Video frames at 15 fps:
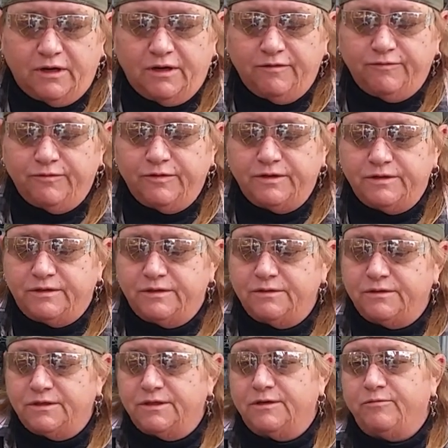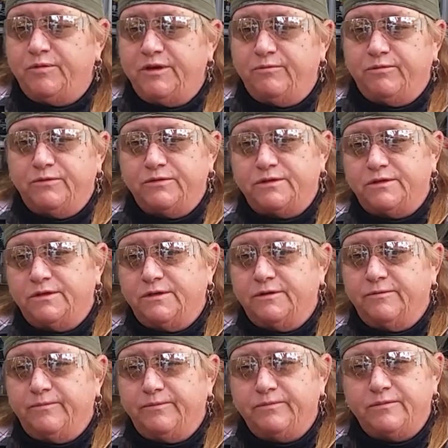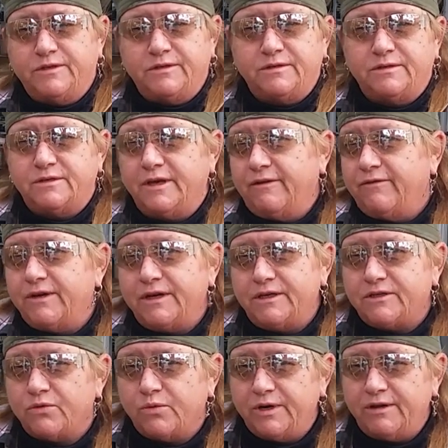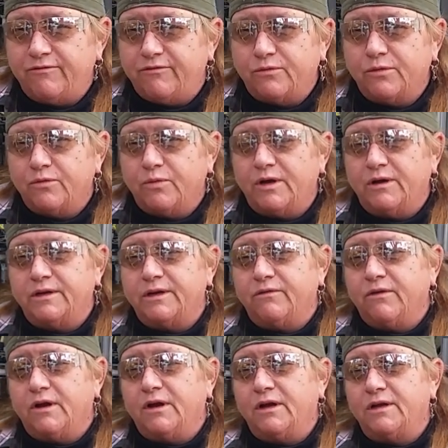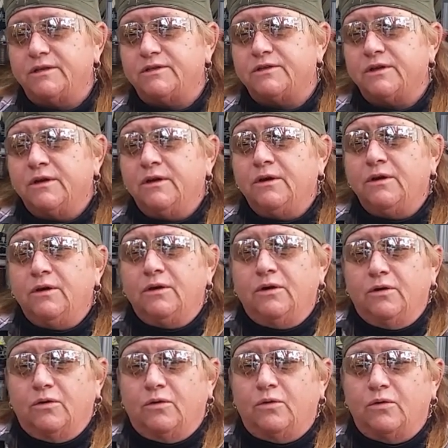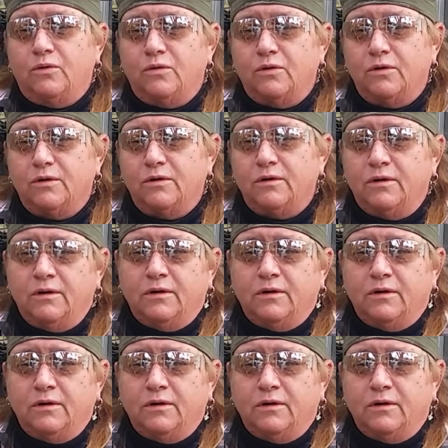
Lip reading: offering to send people some 7024 welding rods or